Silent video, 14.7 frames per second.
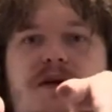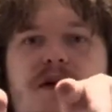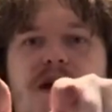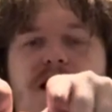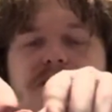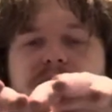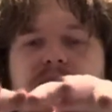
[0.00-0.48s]

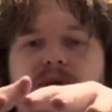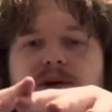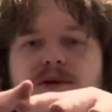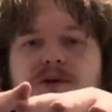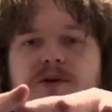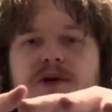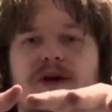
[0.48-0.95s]
everything
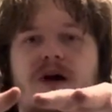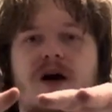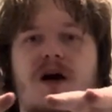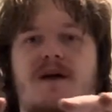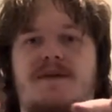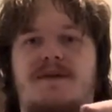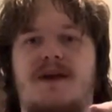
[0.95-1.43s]
starts getting
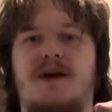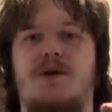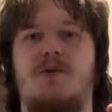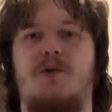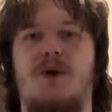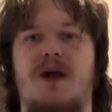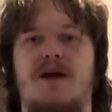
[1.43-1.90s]
offset
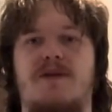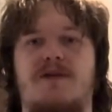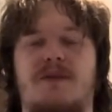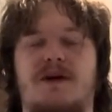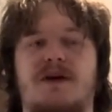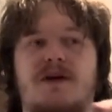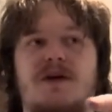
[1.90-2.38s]
away from
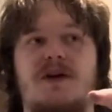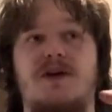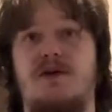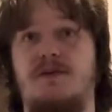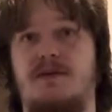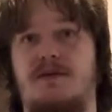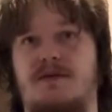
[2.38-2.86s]
like a cube.